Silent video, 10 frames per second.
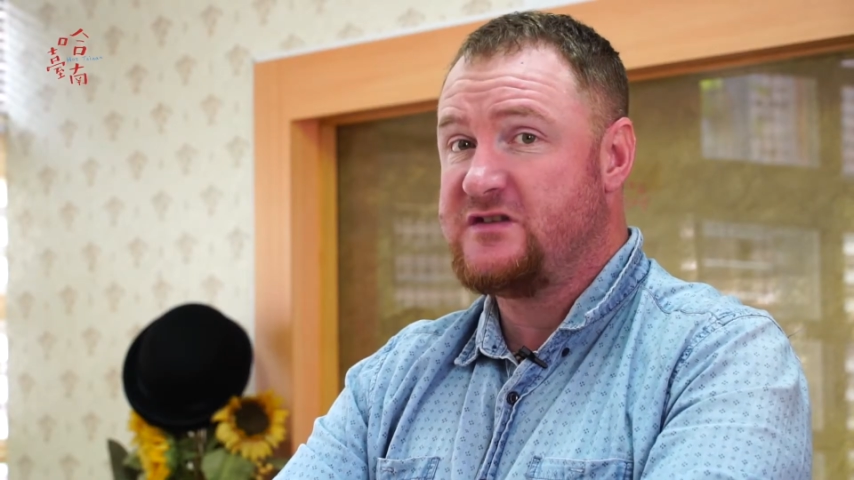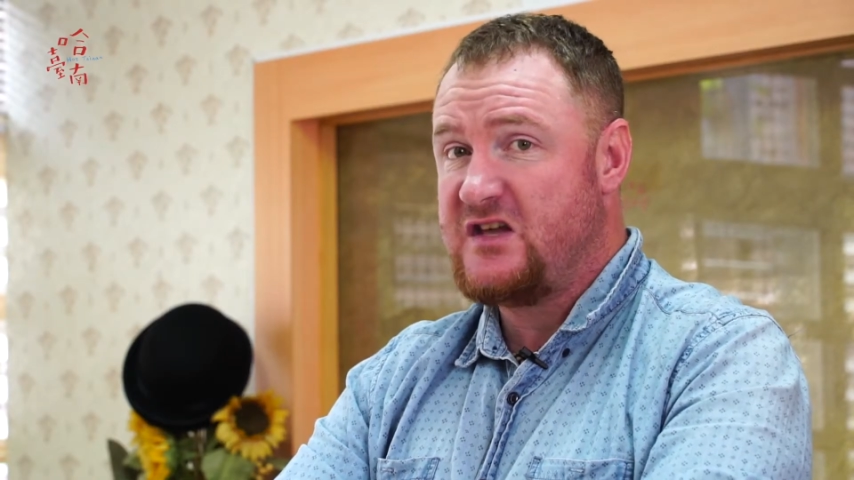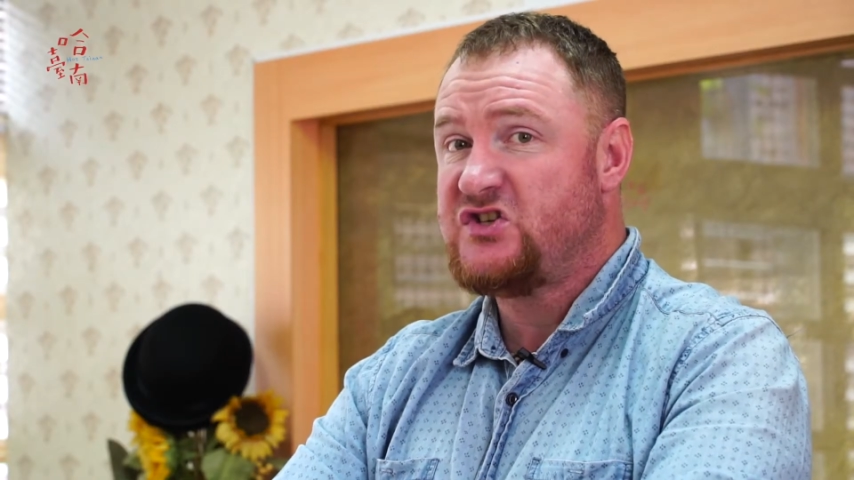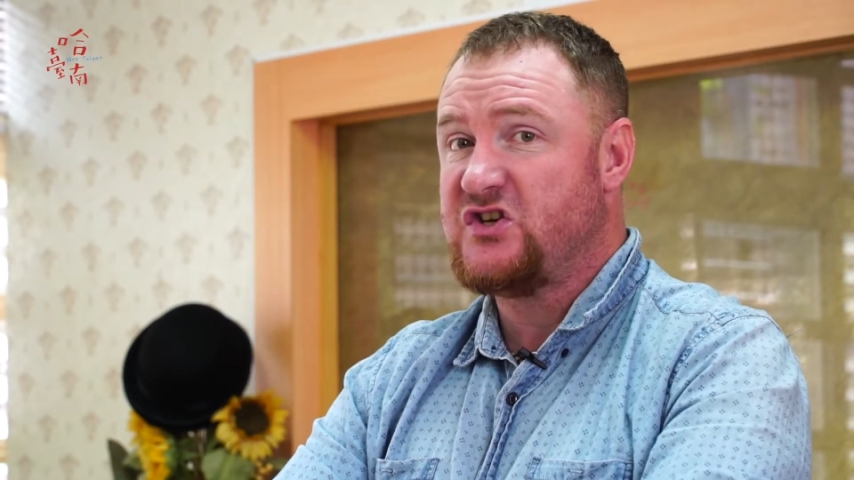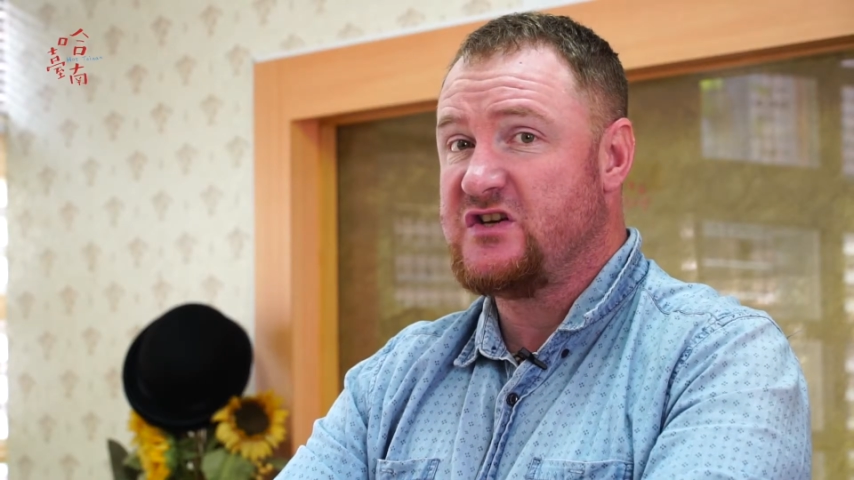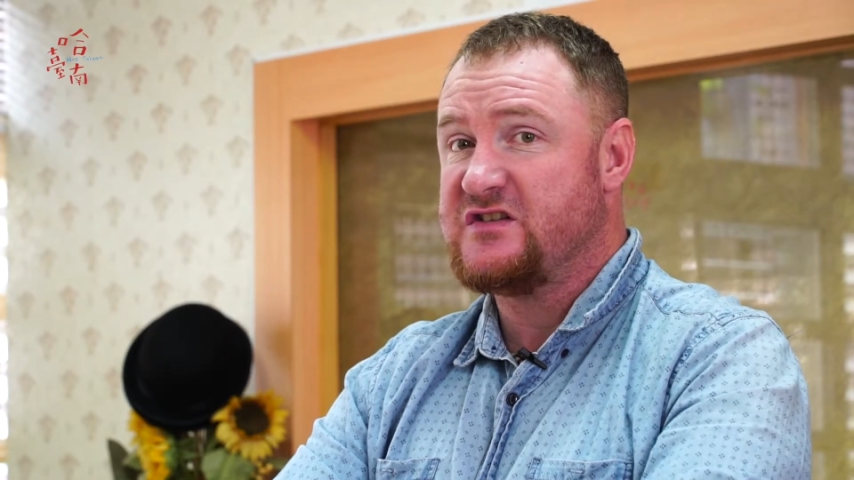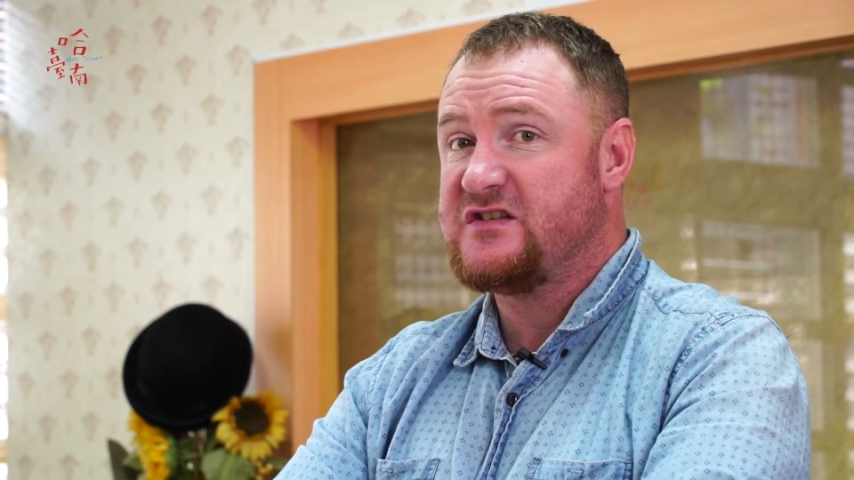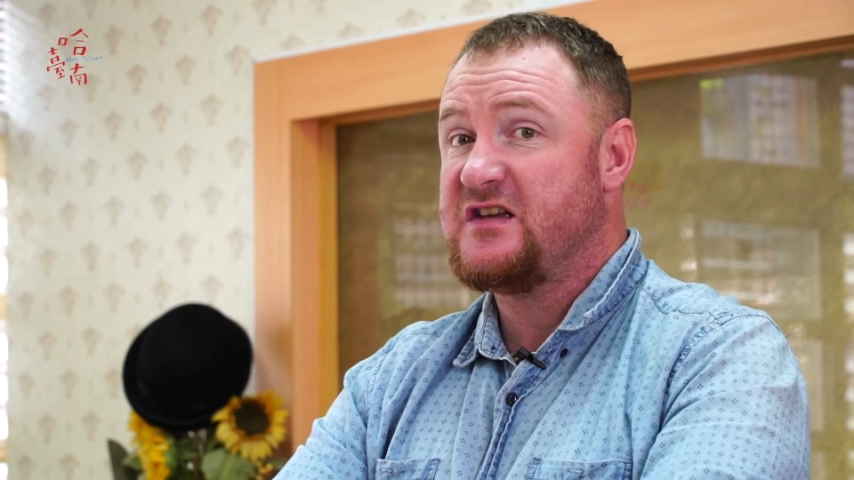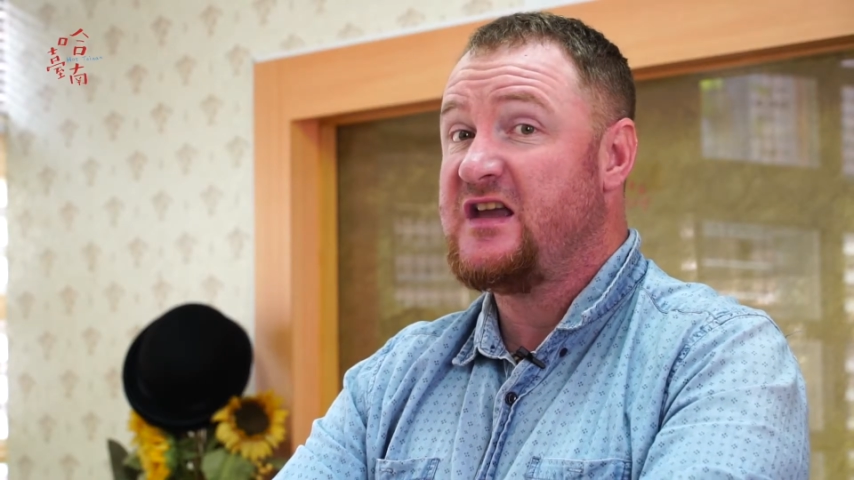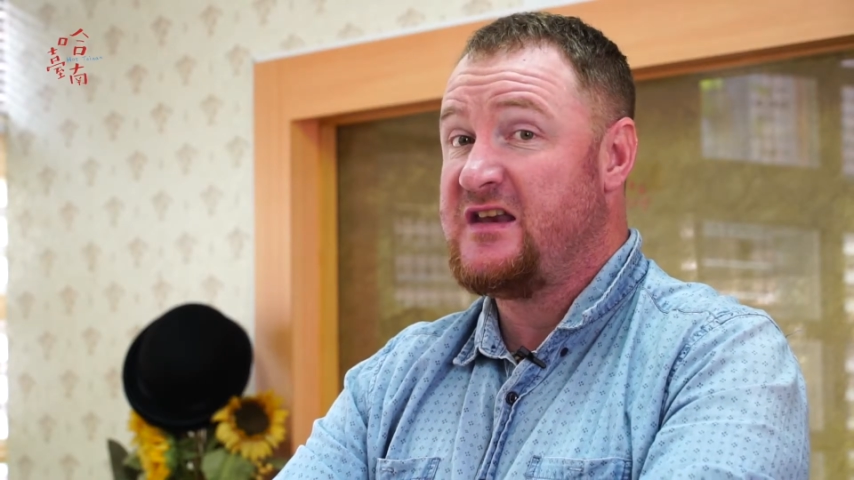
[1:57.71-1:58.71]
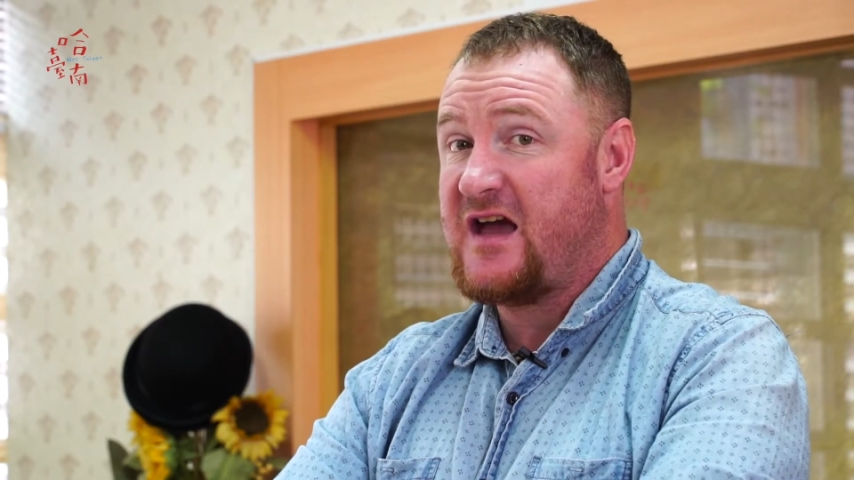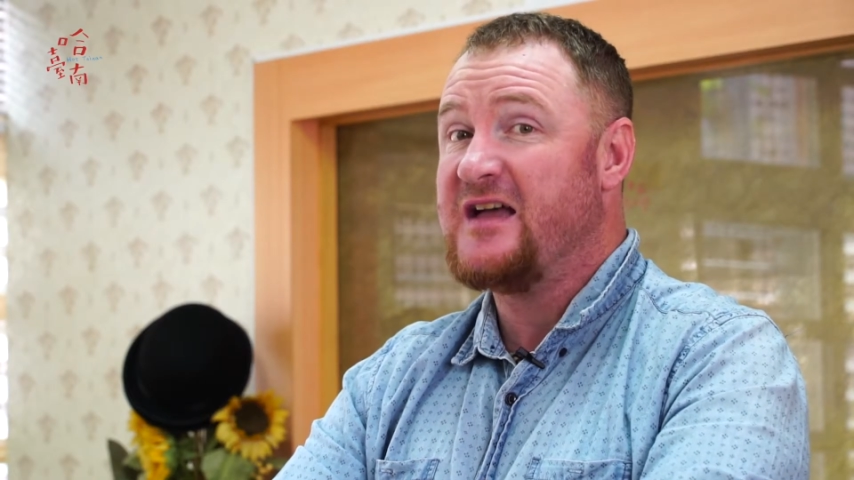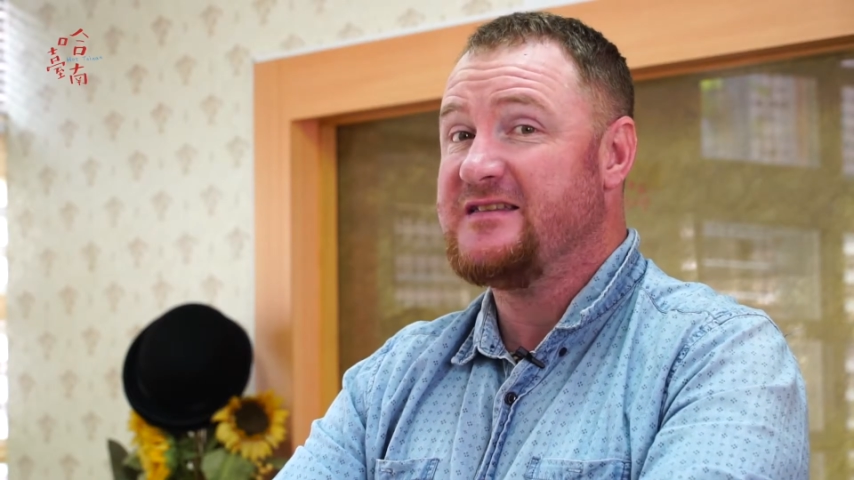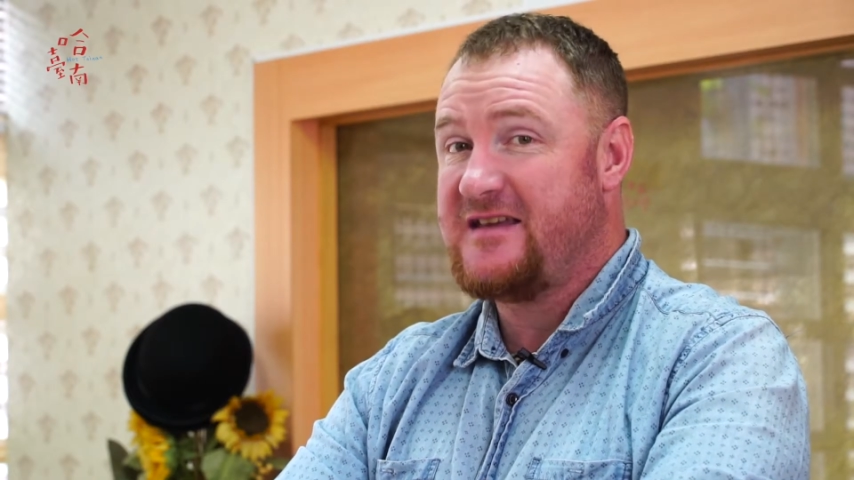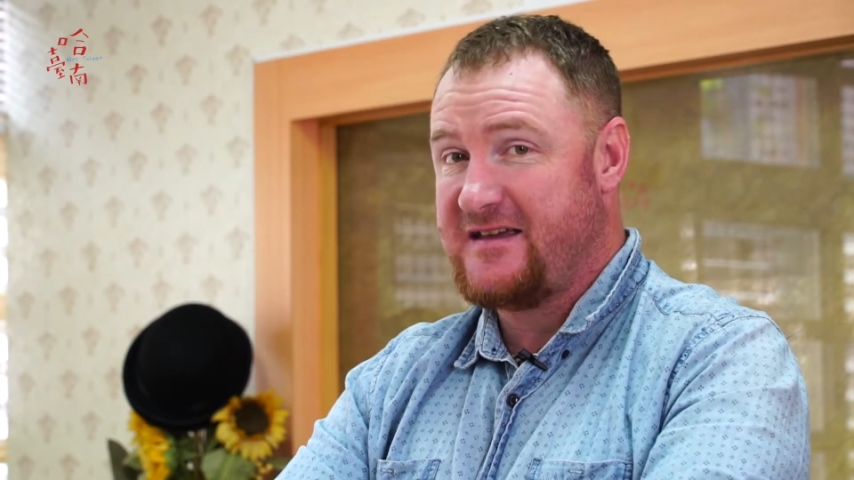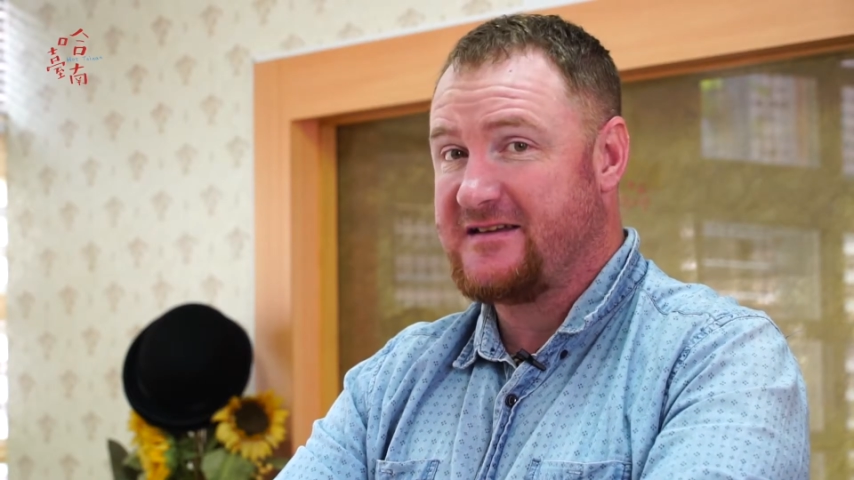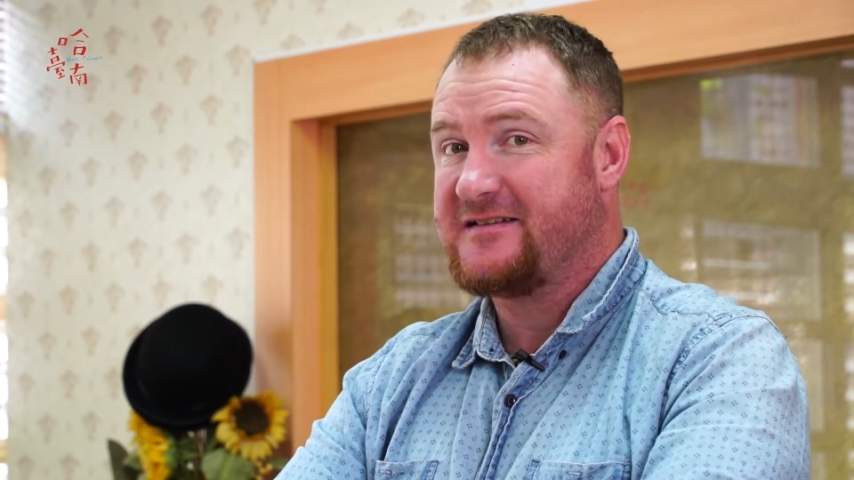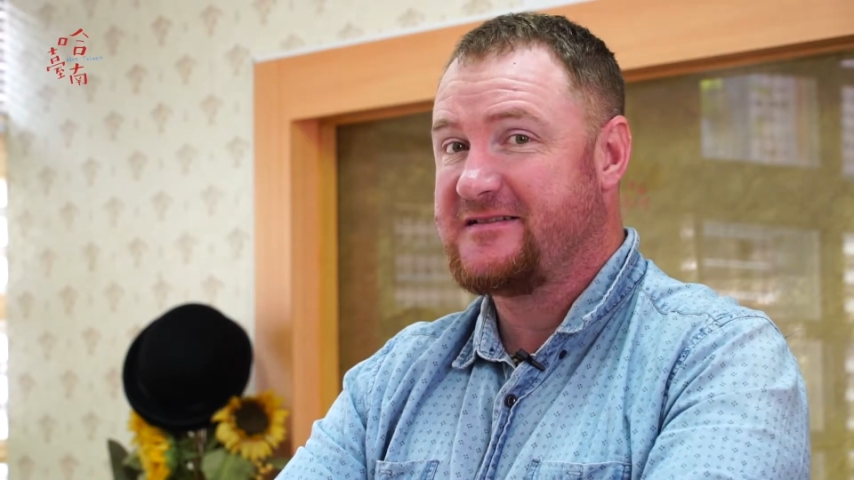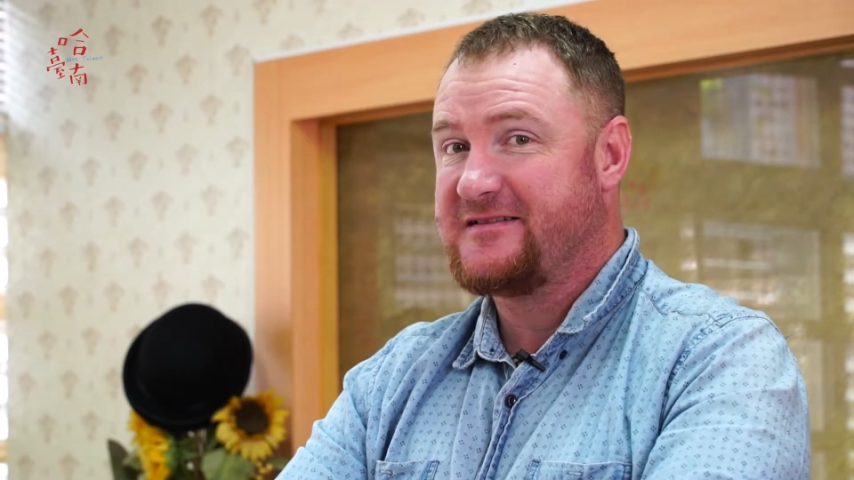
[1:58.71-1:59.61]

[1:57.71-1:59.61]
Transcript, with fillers: dishes in Anding.